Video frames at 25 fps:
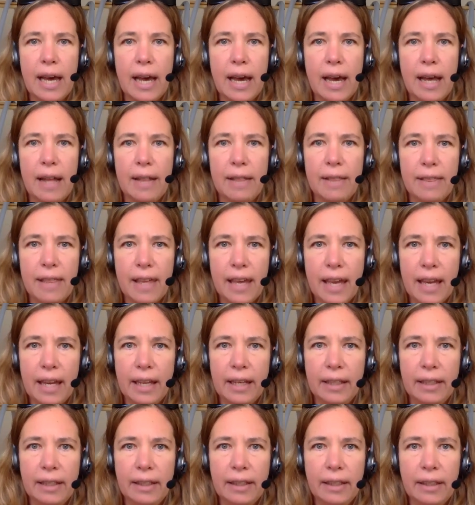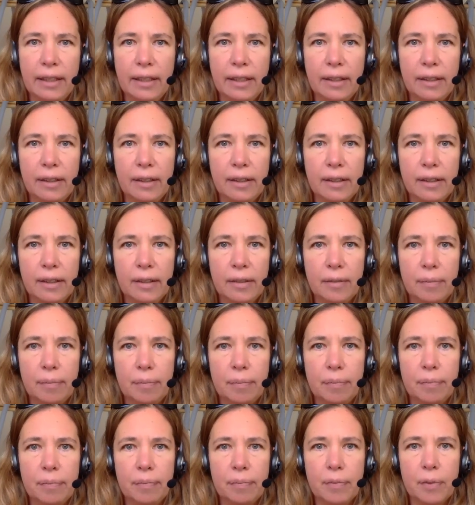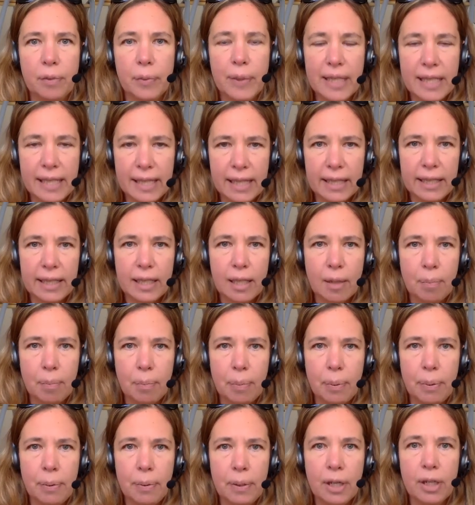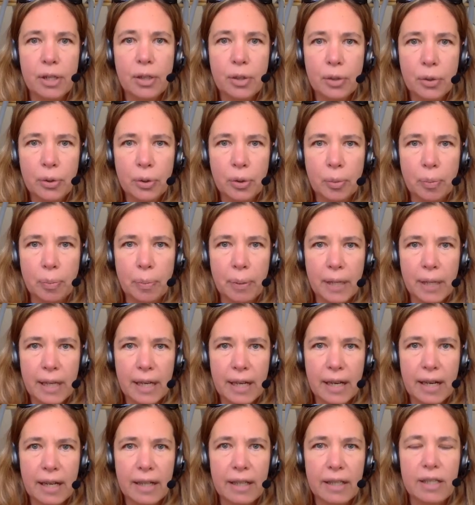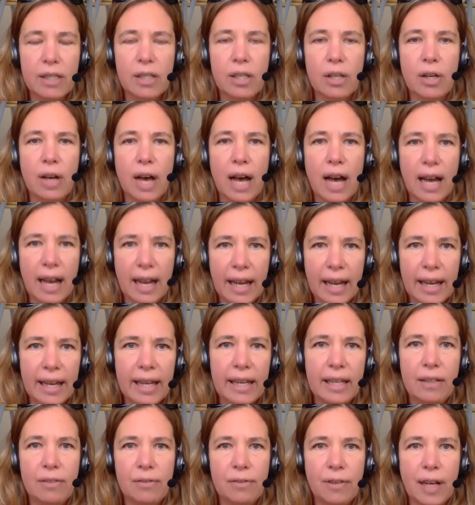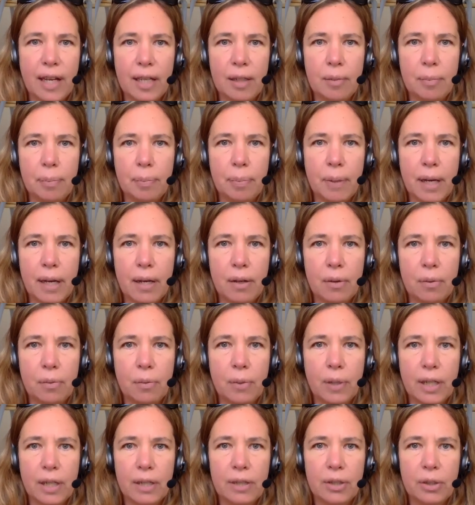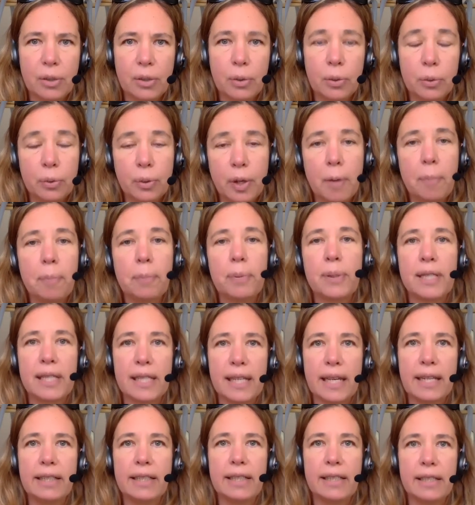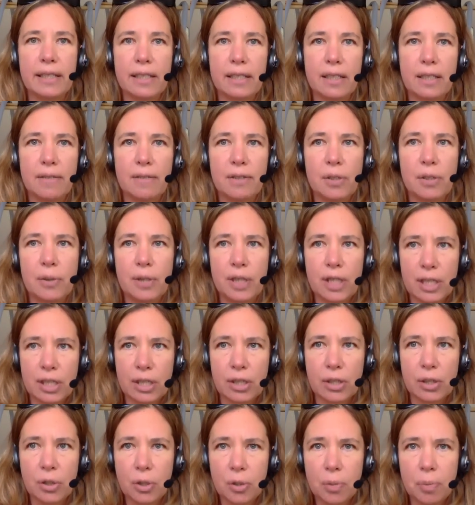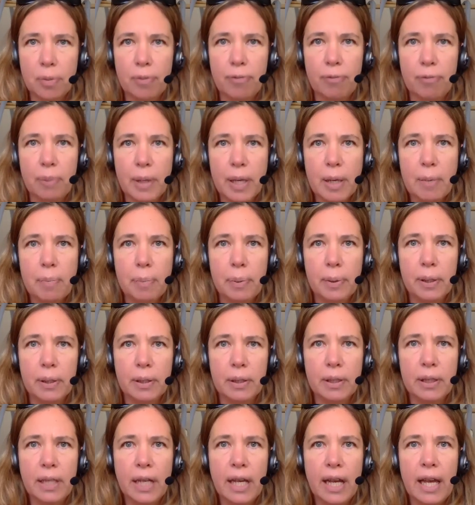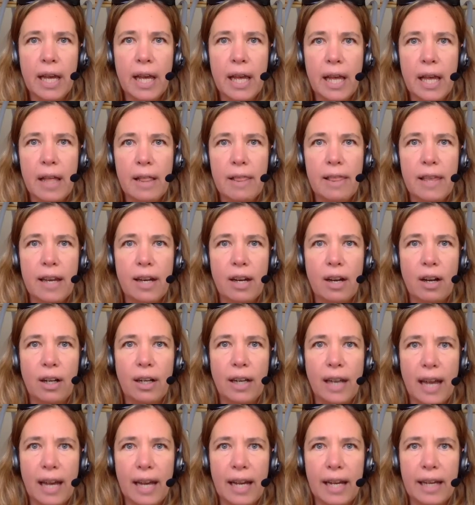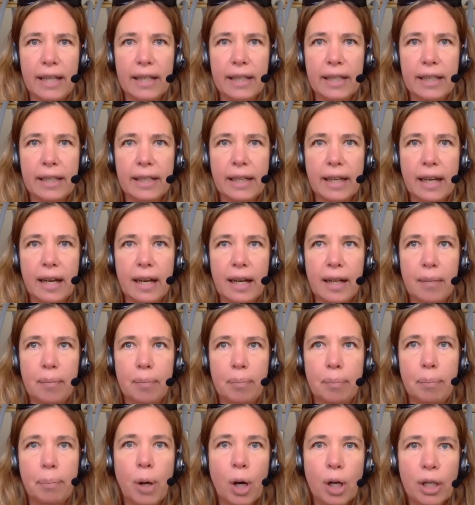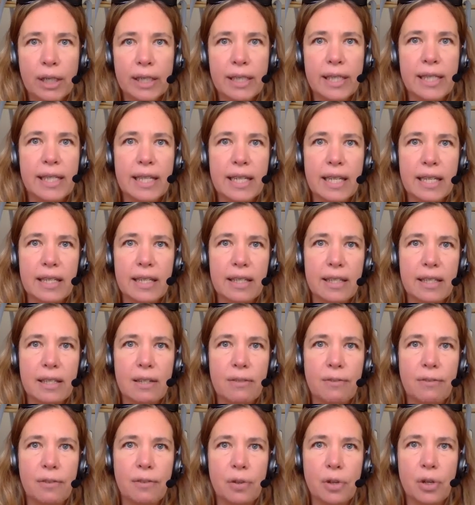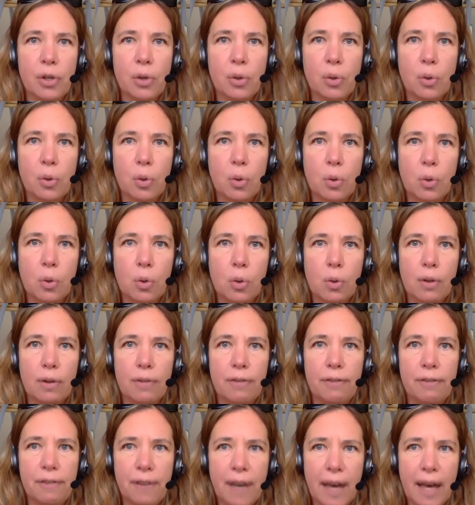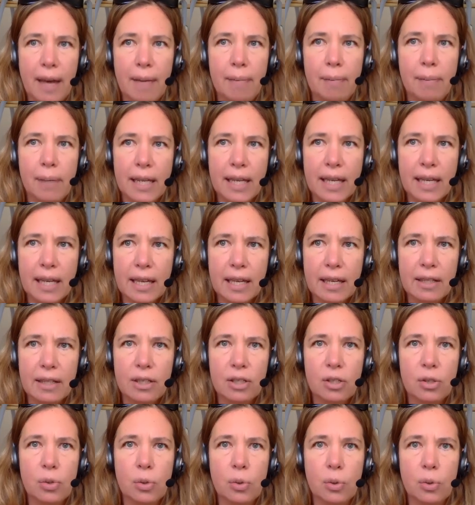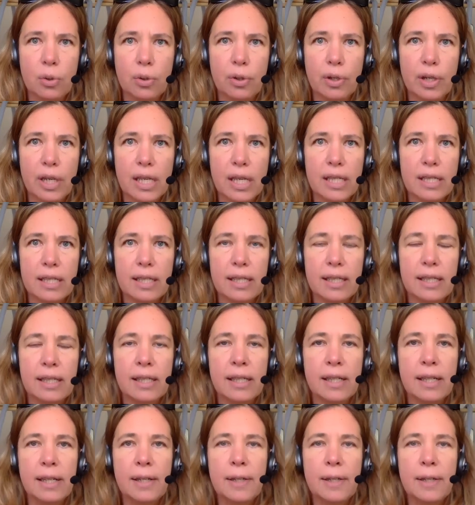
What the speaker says: And then we set up a group here. So I invite what is called representatives, which is a group of people that are like proxies for your family stories.